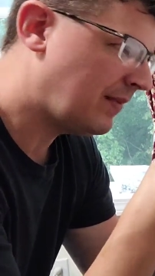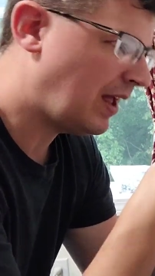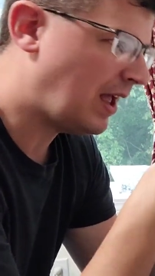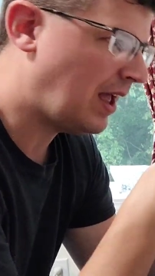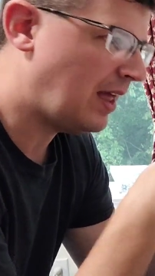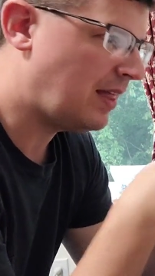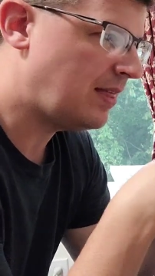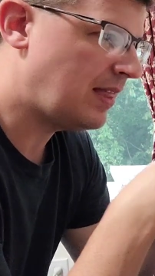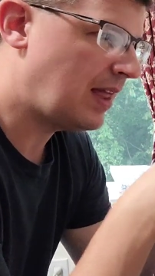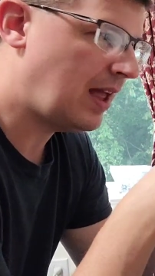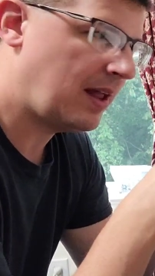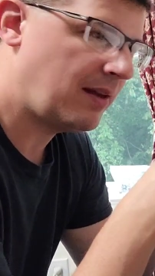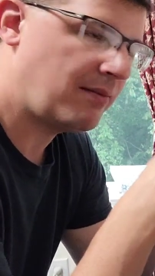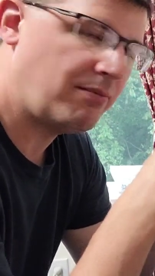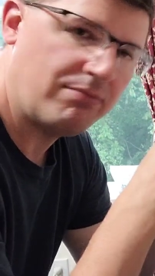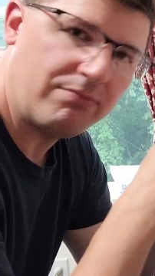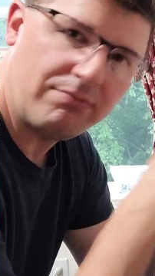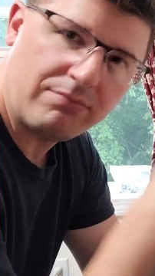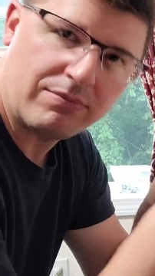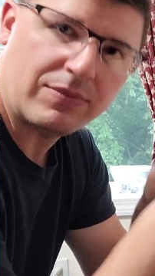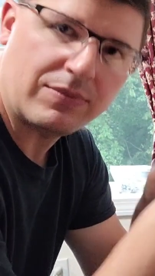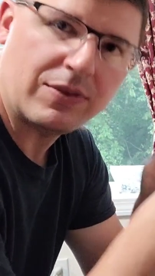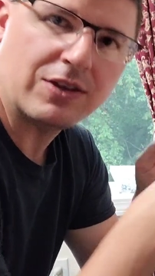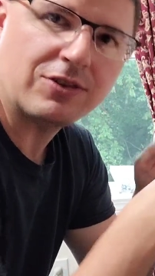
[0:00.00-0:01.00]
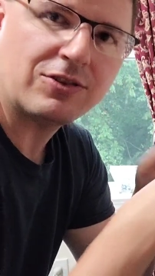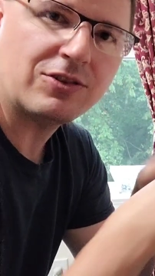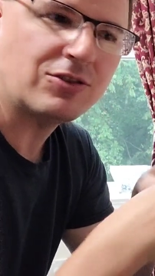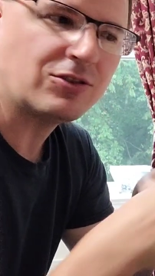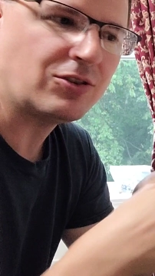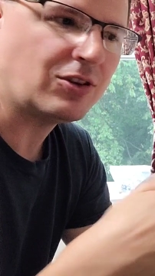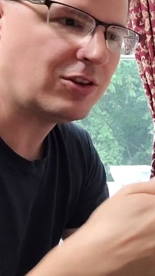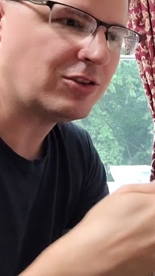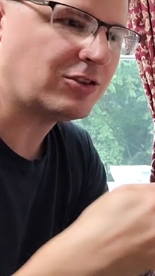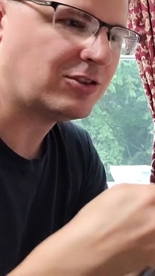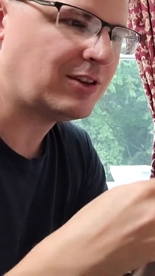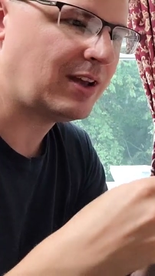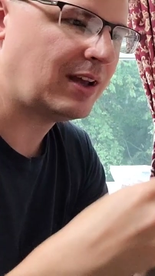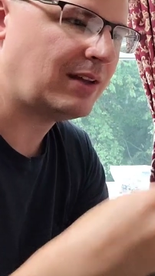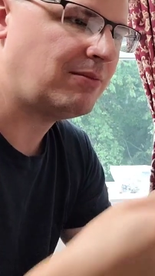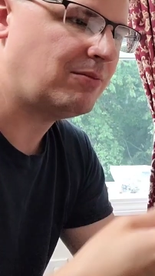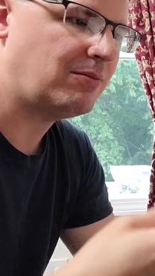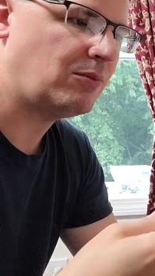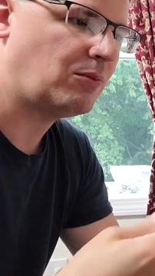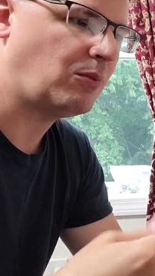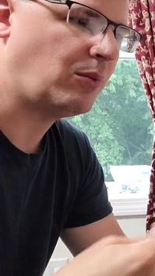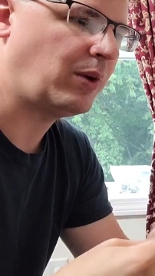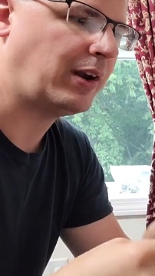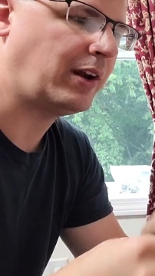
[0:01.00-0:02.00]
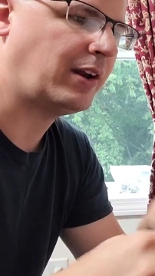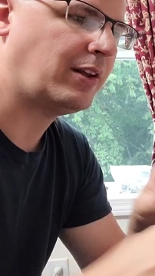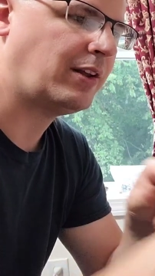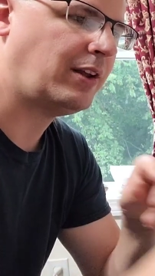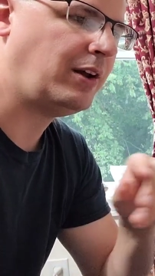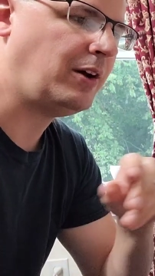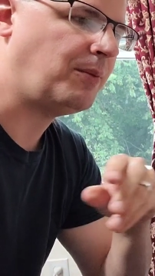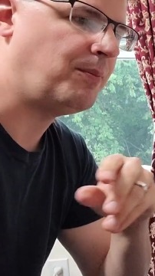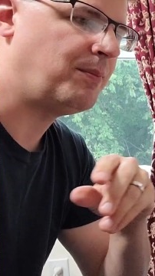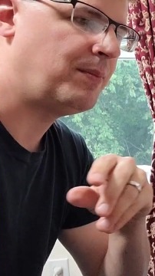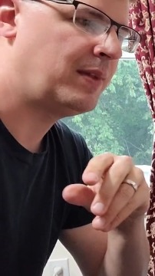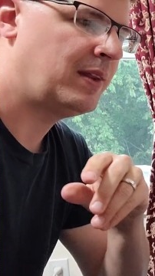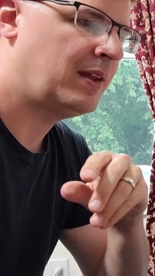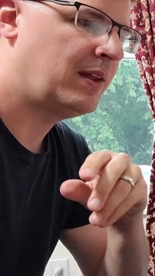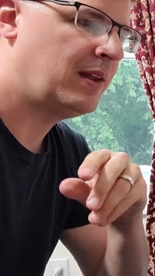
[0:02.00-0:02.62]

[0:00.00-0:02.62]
And then this is all set, ready to go.